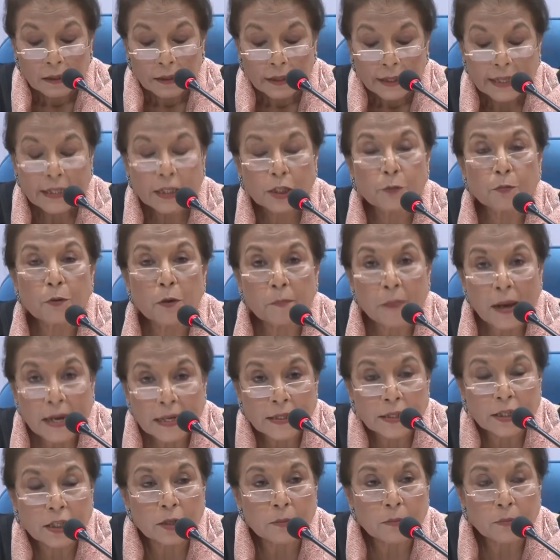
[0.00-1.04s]
Its
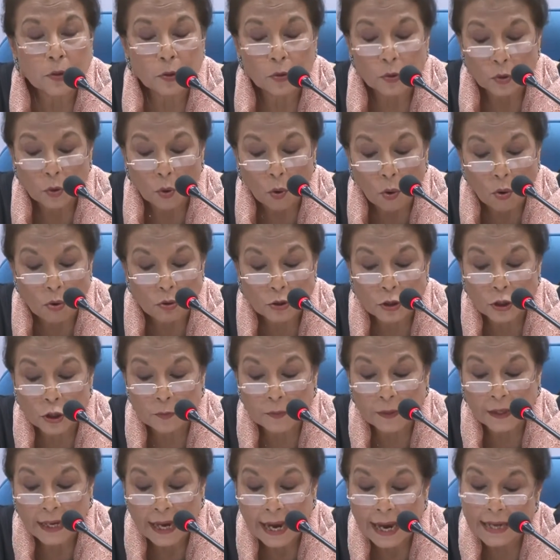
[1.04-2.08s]
momentum could also
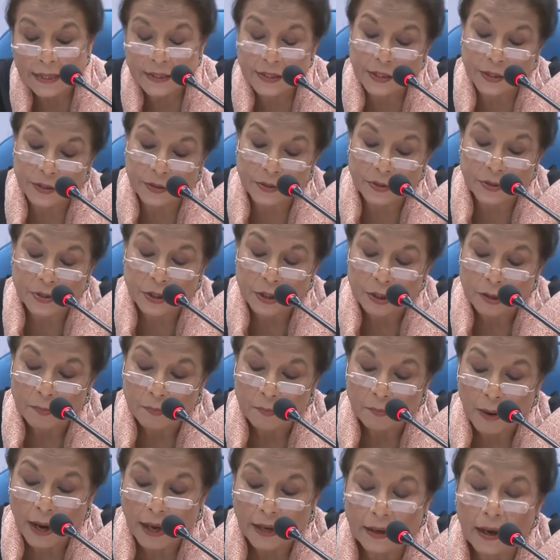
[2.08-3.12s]
be hastened
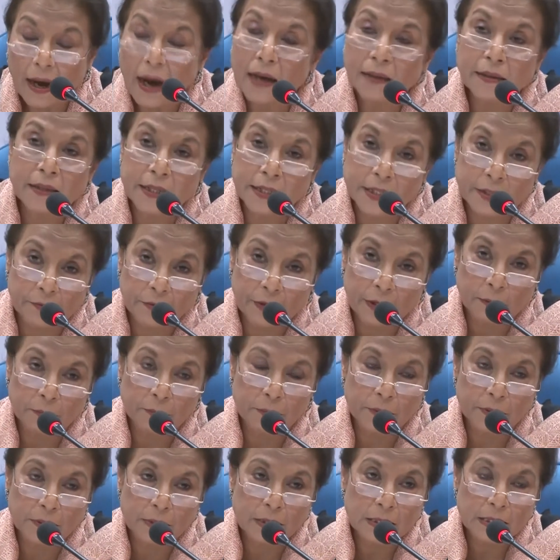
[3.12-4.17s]
by other
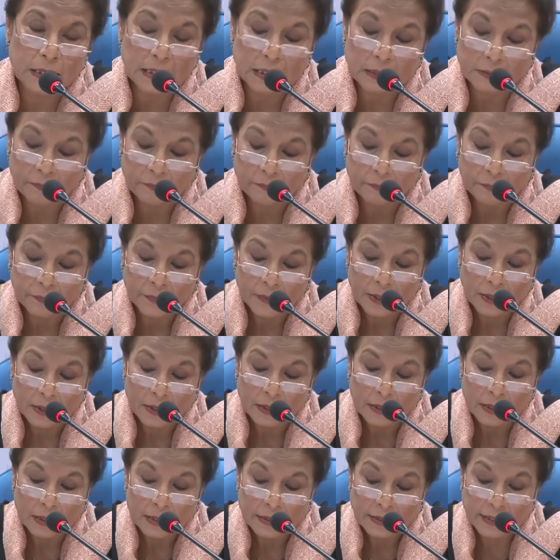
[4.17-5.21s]
developments,
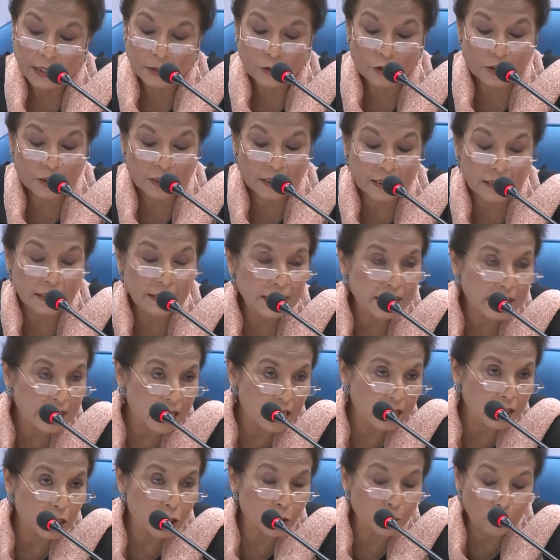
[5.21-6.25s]
such as a
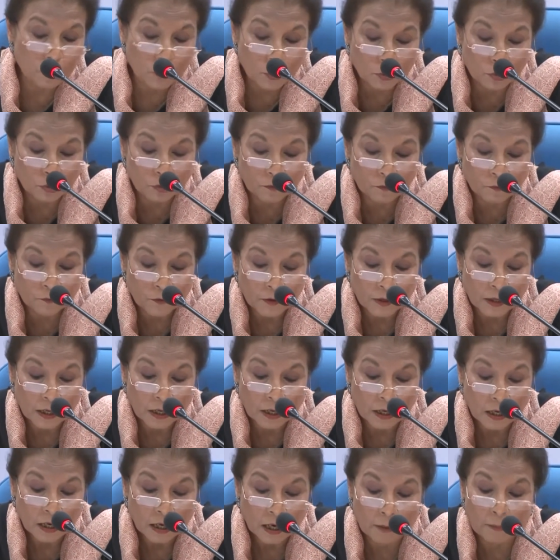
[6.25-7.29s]
concerted move
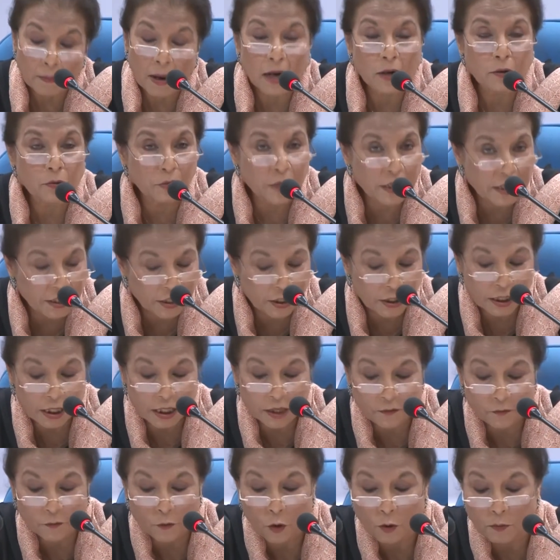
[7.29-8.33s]
among
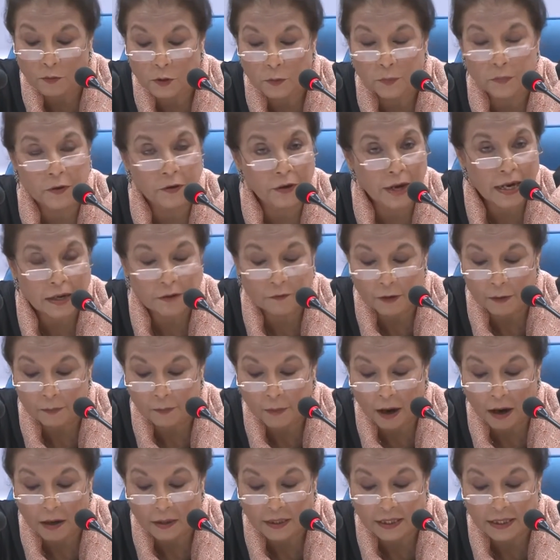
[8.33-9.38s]
recently formed Barelvi
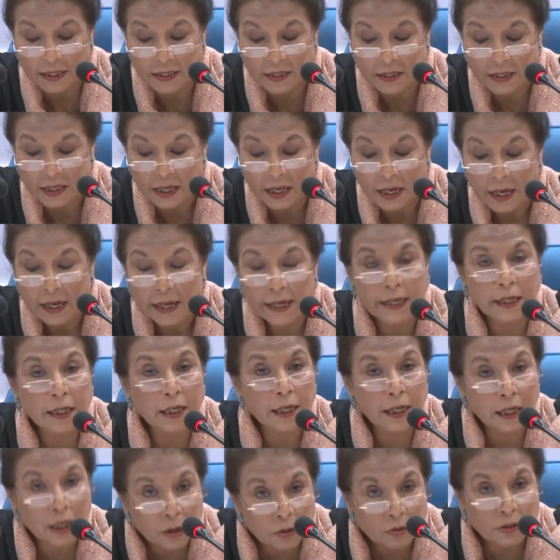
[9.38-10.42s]
parties,
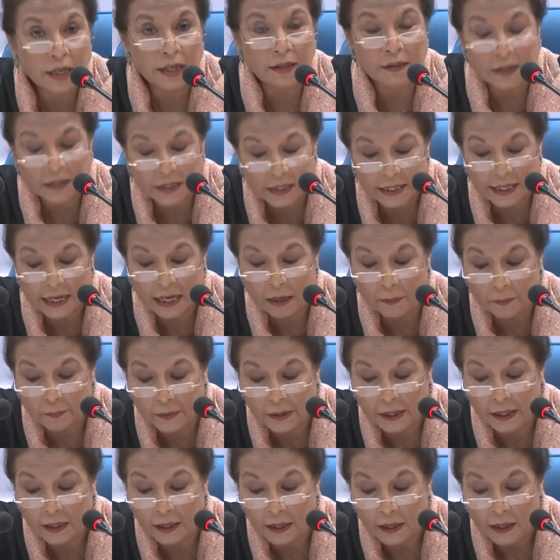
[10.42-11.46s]
including the
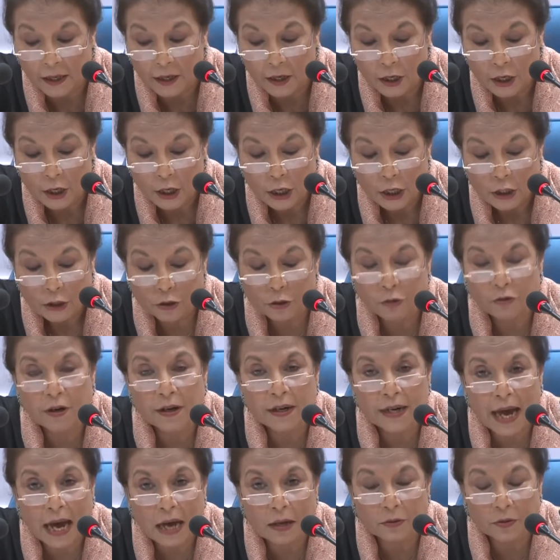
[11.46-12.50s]
TLP, to
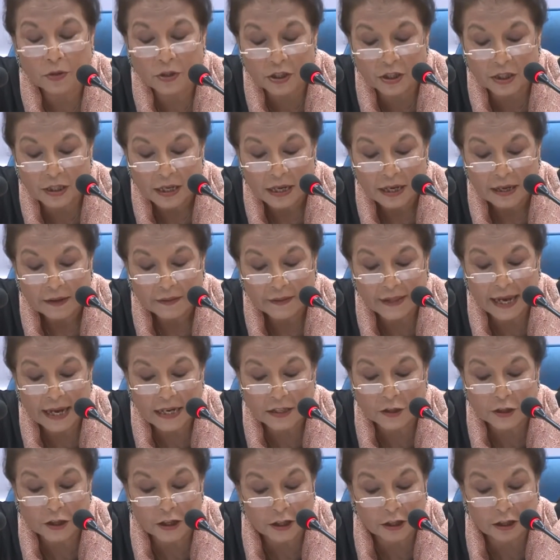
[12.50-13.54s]
renounce their
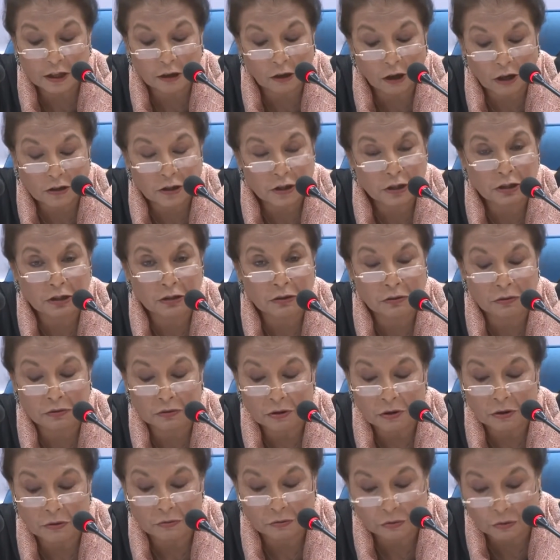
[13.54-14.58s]
genealogical
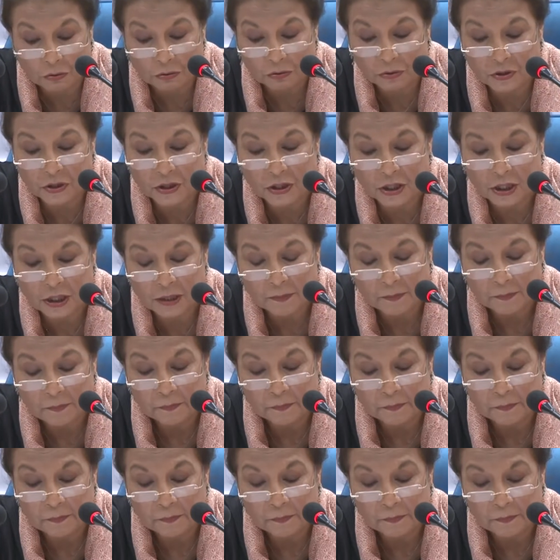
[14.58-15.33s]
roots.